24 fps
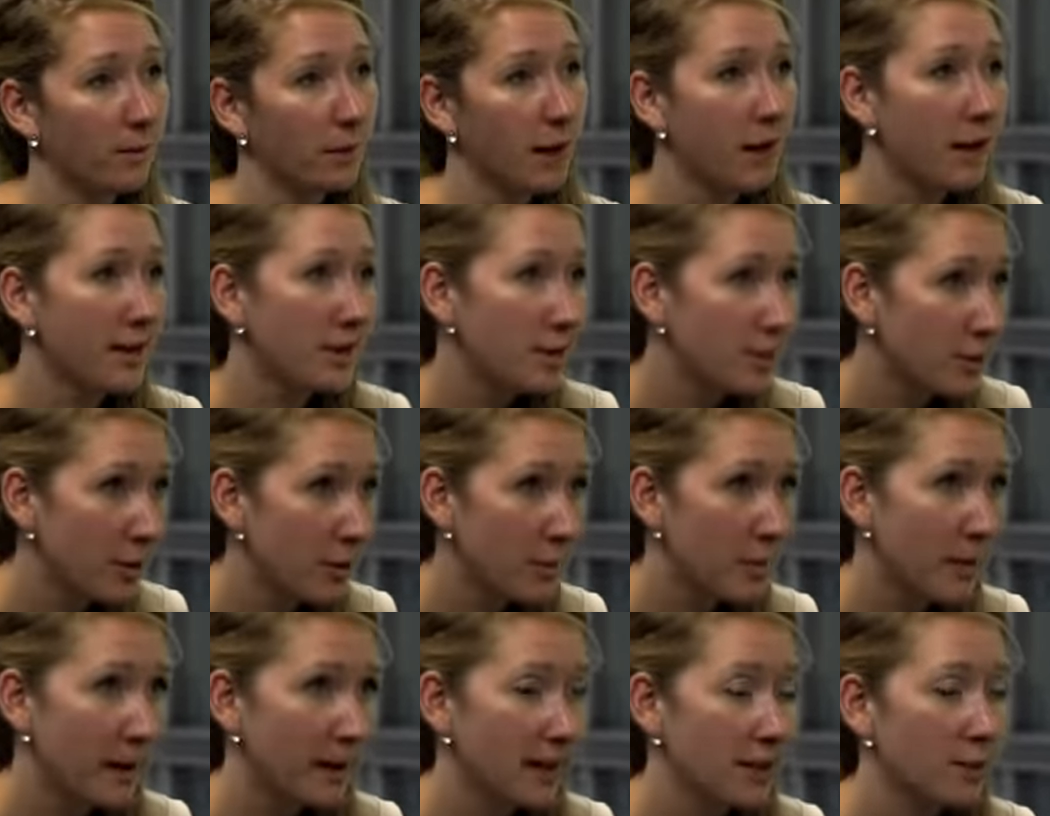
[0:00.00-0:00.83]
high
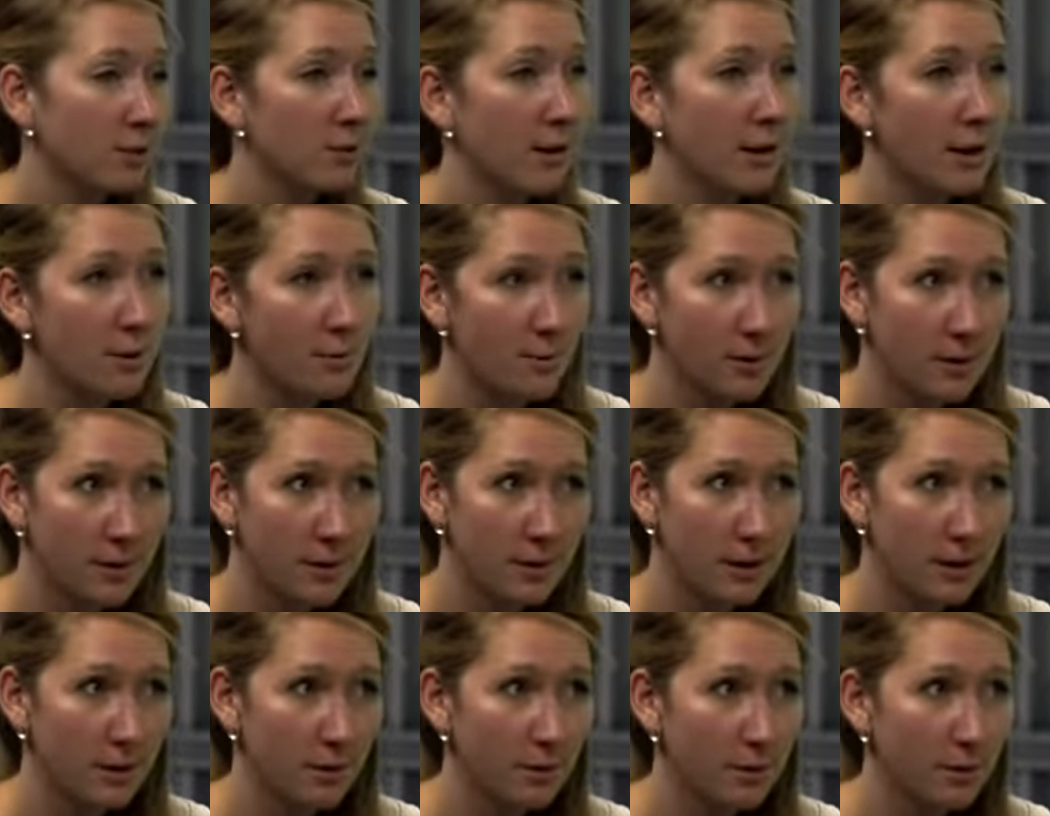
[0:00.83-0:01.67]
street banks create
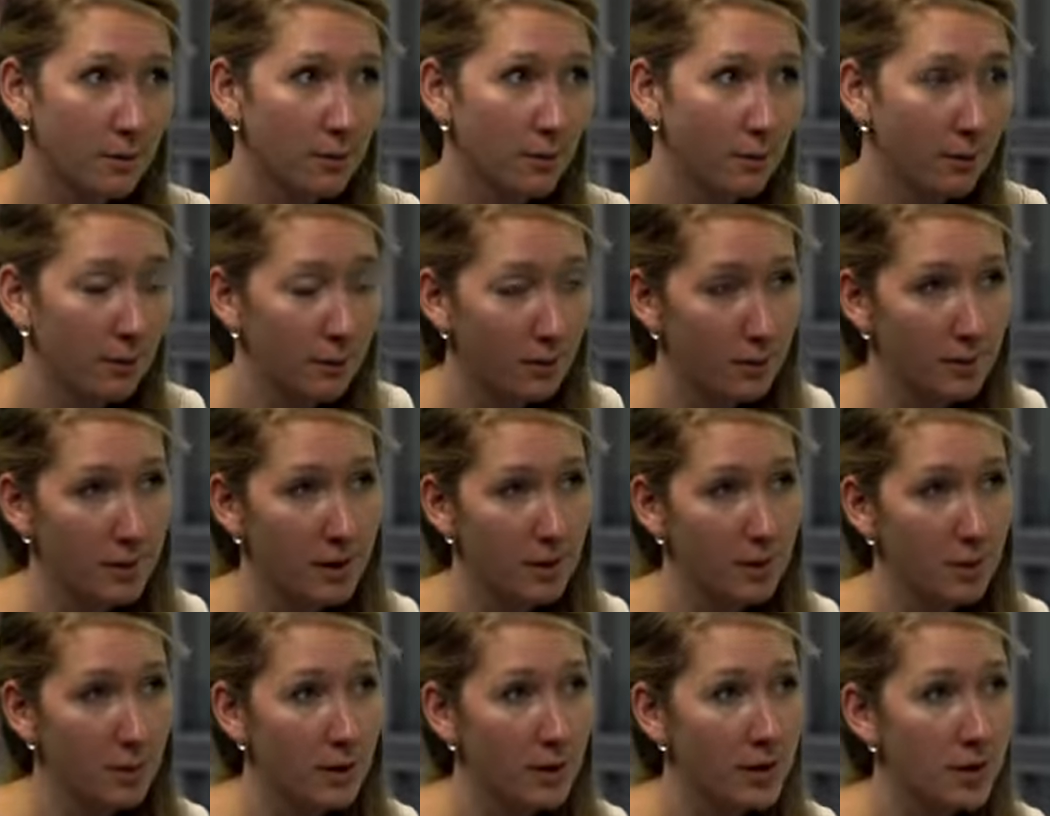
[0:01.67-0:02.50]
almost all of the
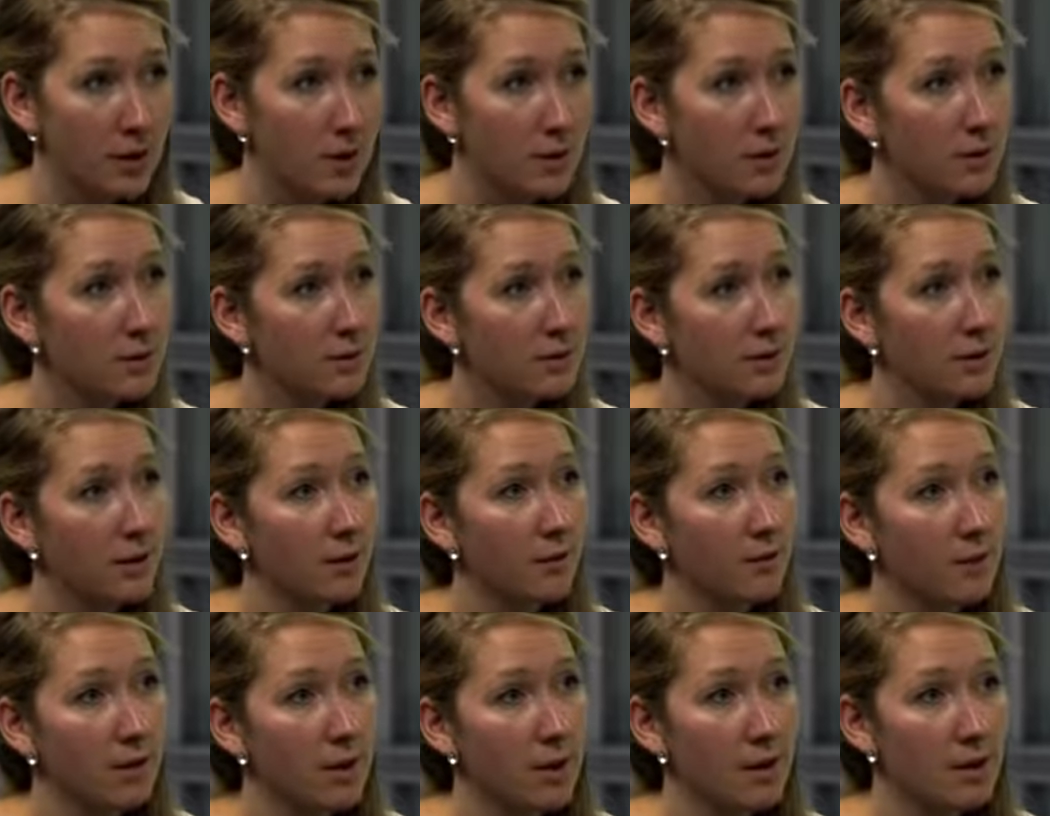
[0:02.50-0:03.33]
money we use, and
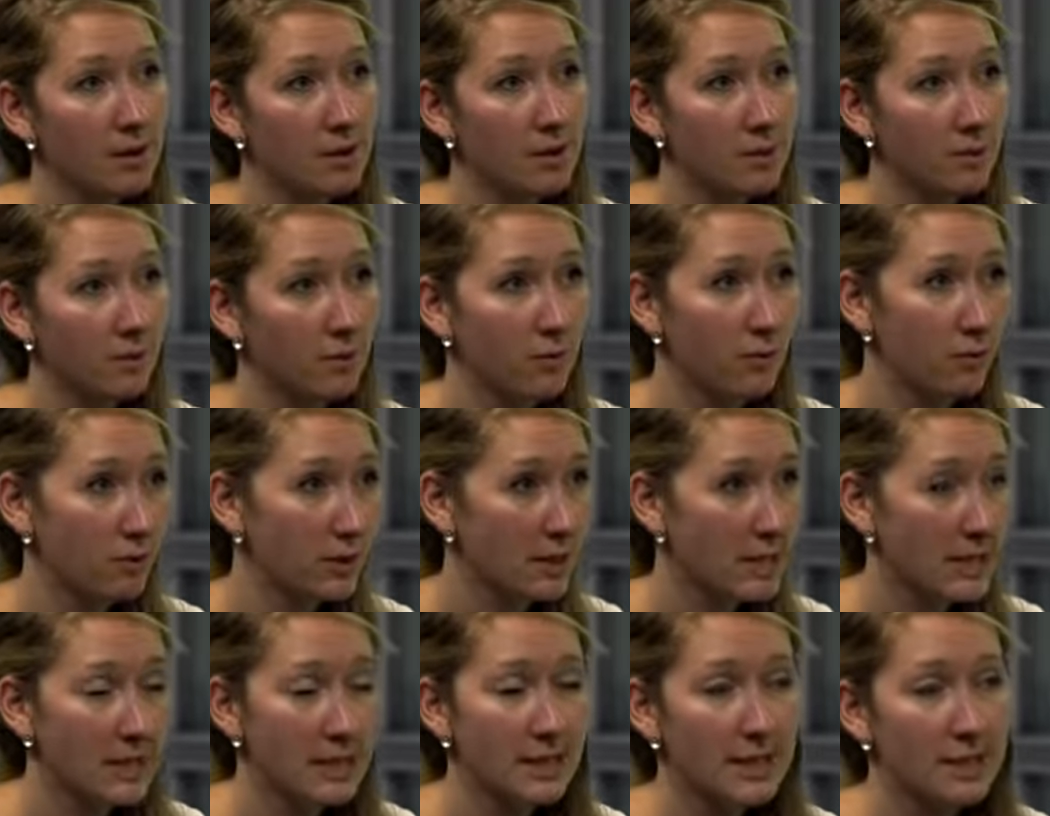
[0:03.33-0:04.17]
over the last
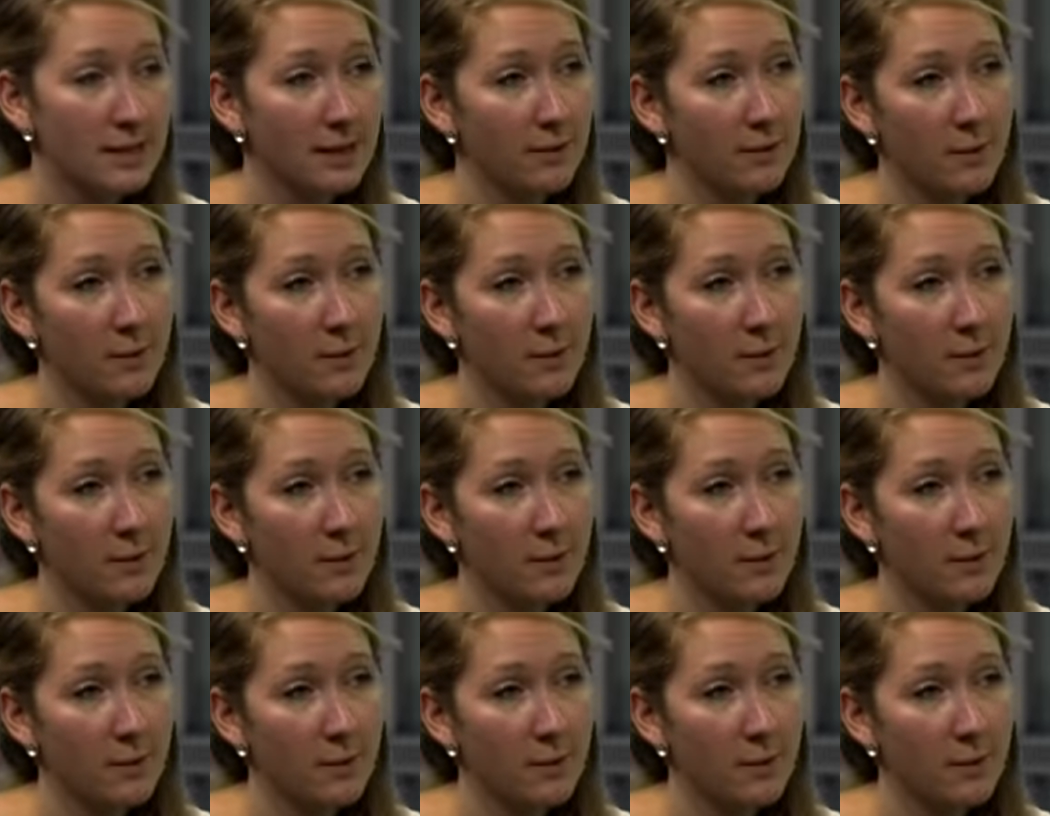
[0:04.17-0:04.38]
40 years they've